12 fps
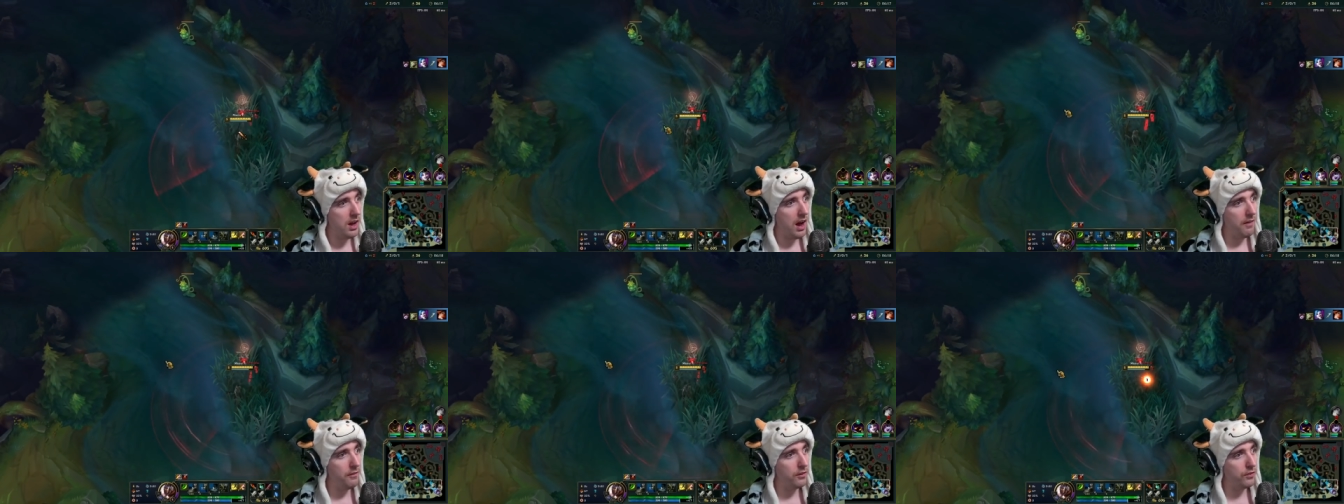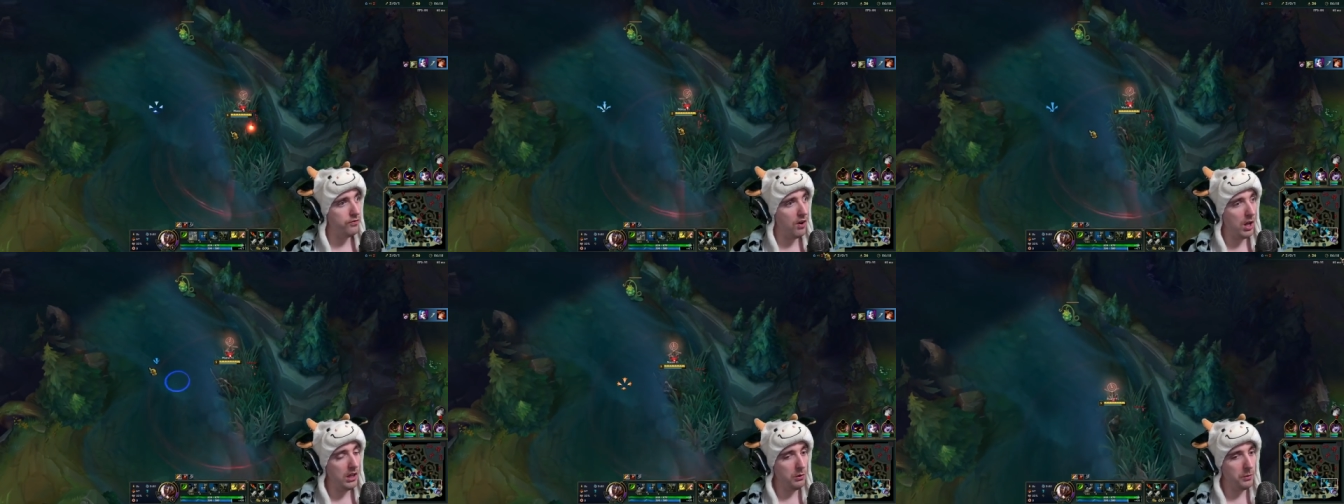I was
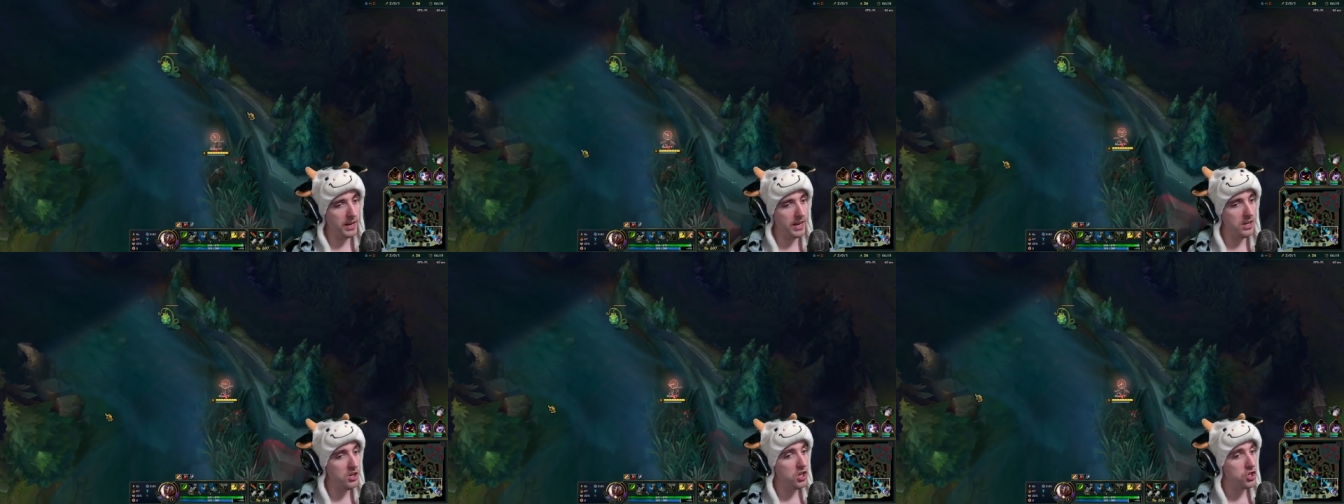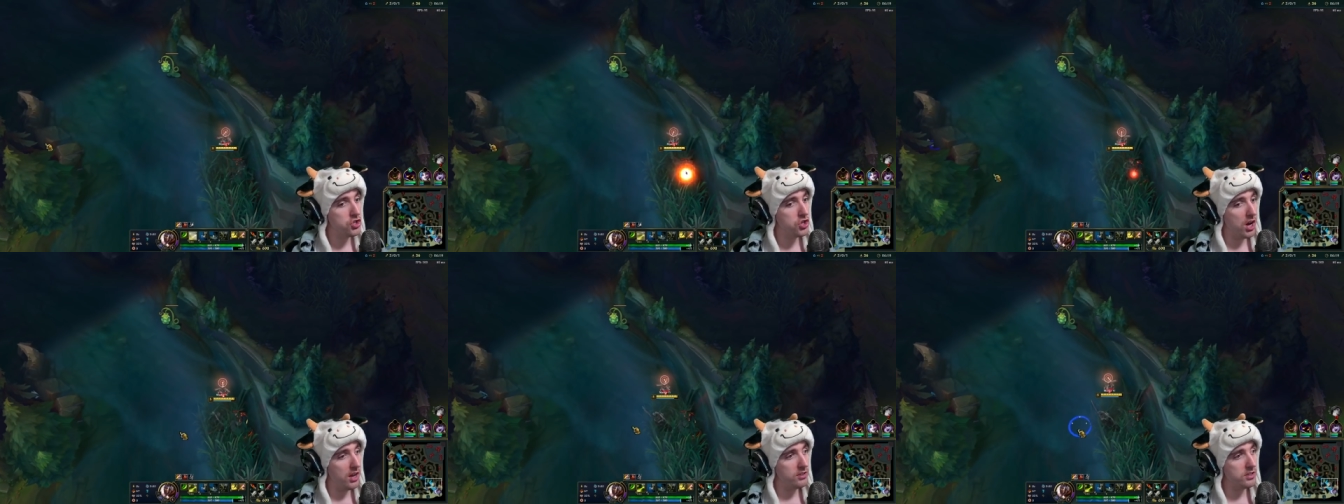following it
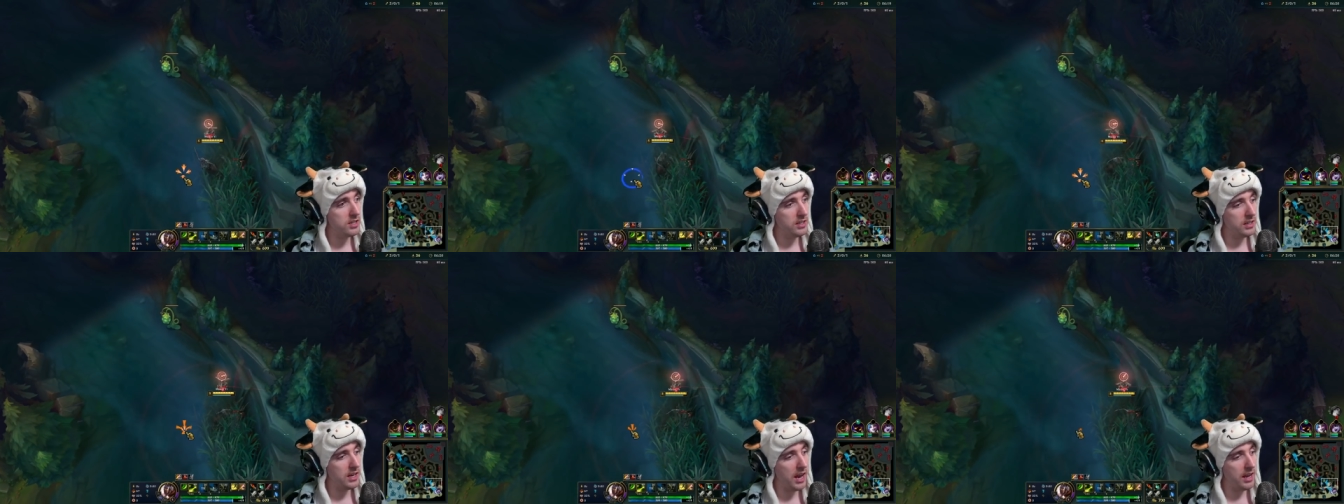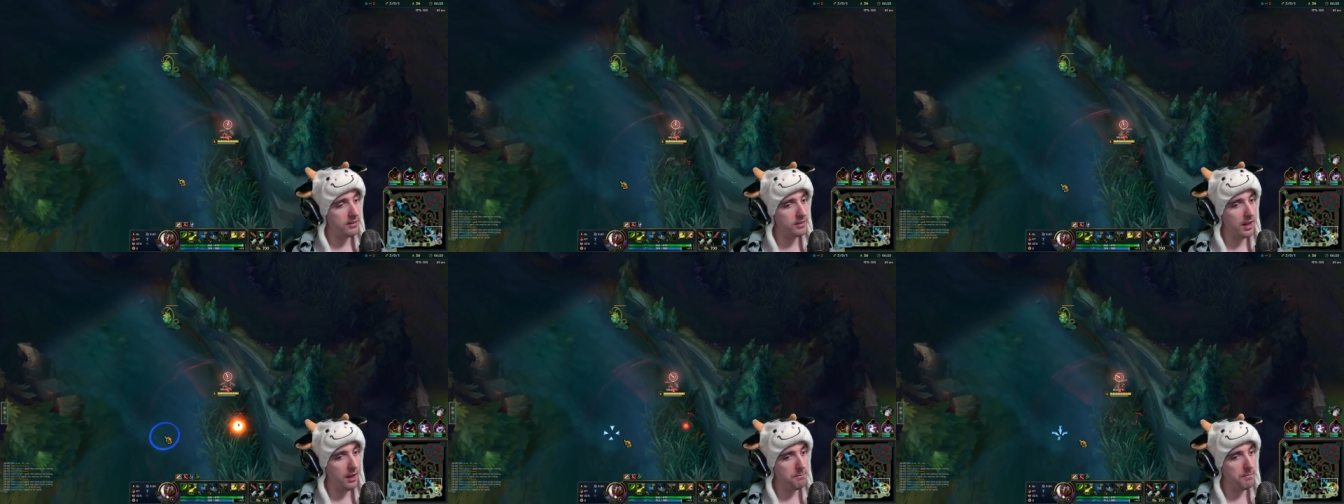just in case
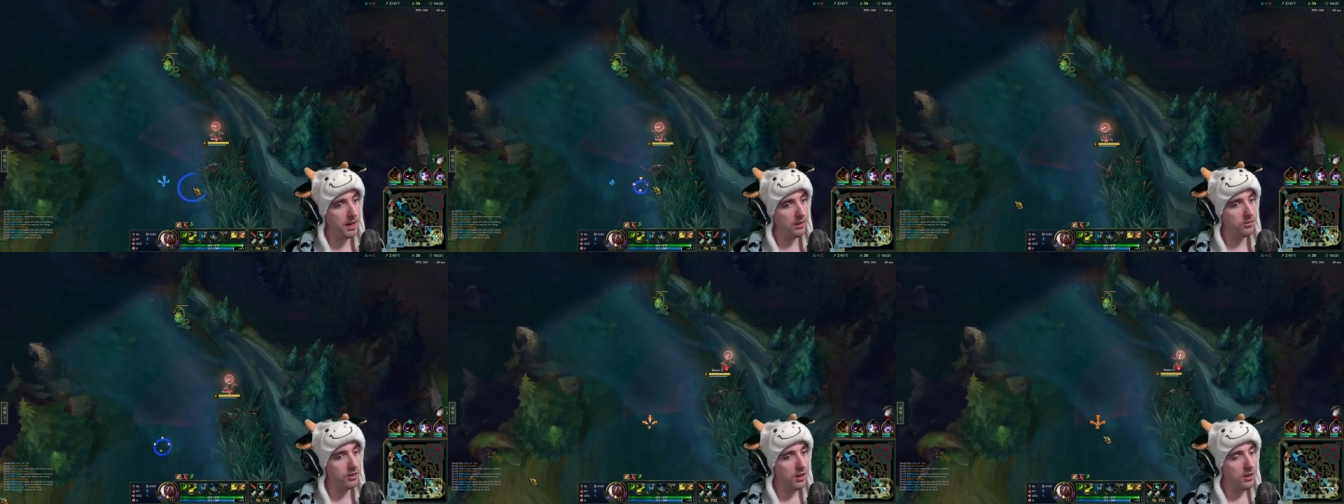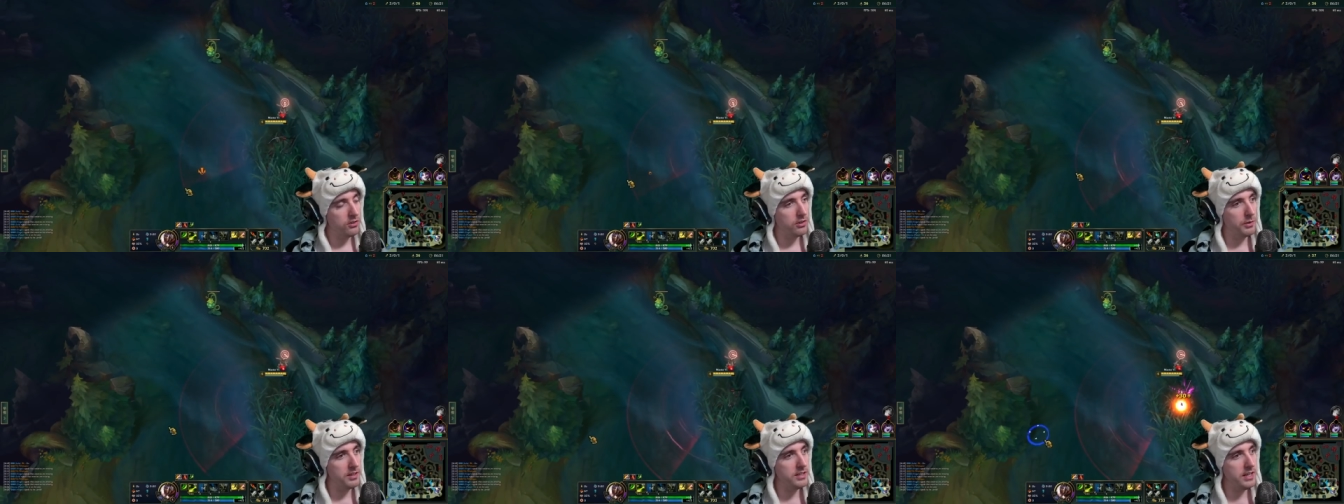they miss. So
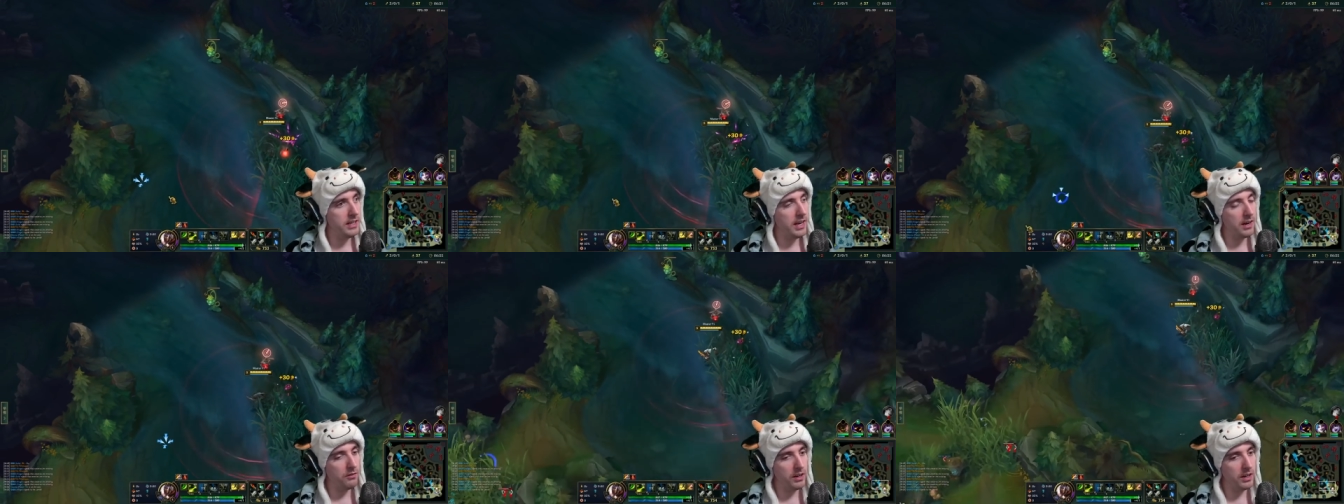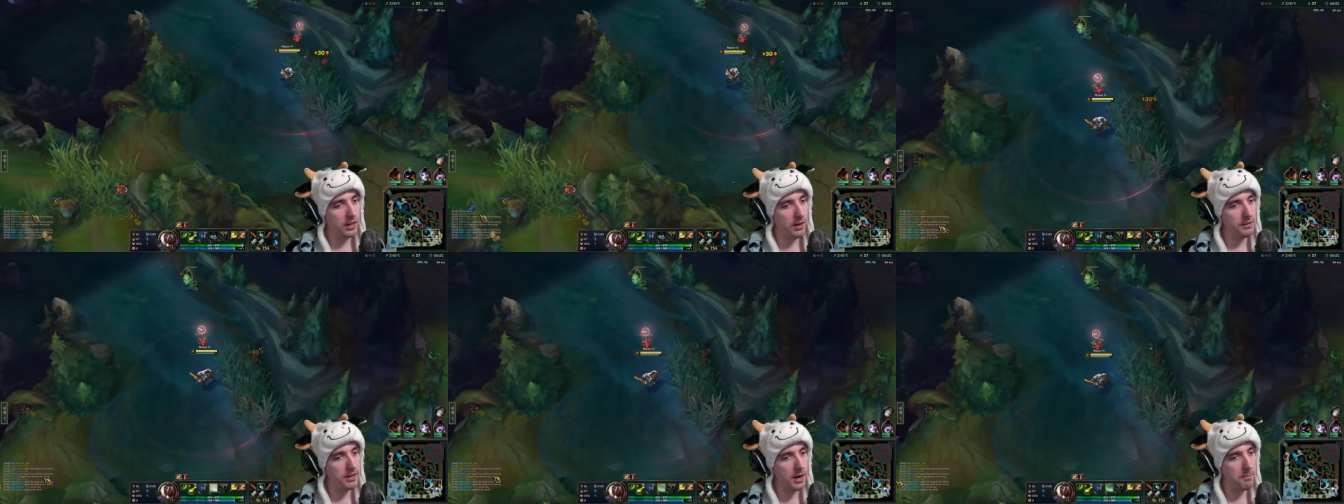we see Katarina
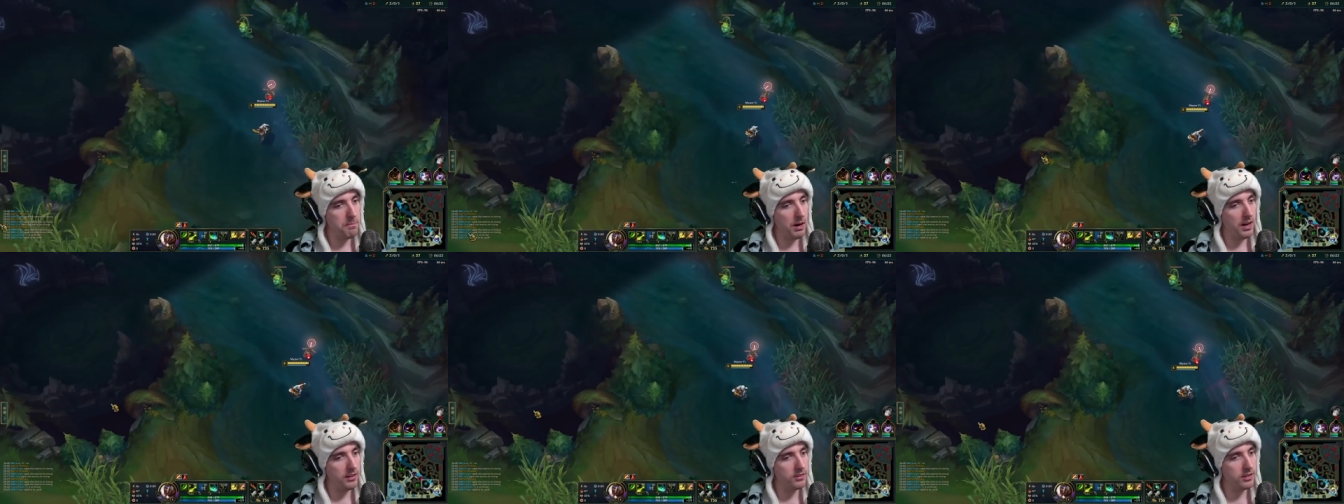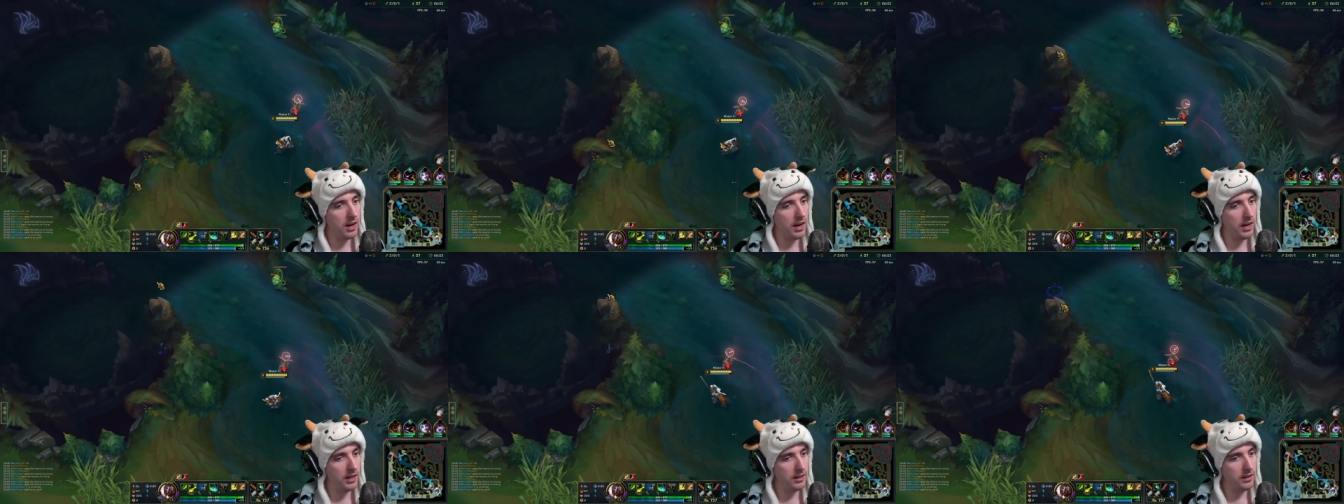coming down bot
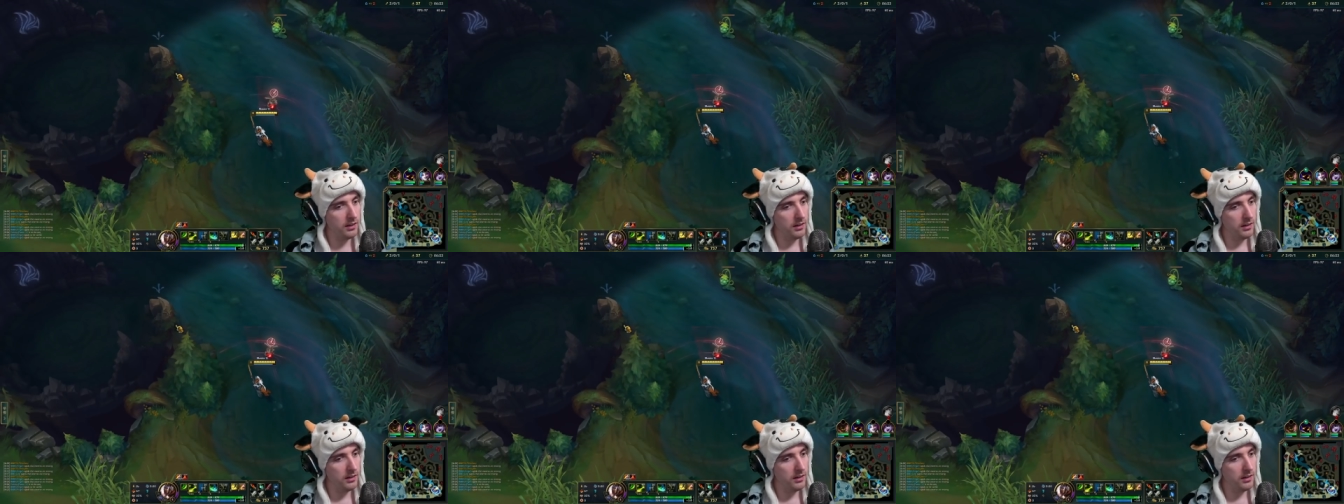side.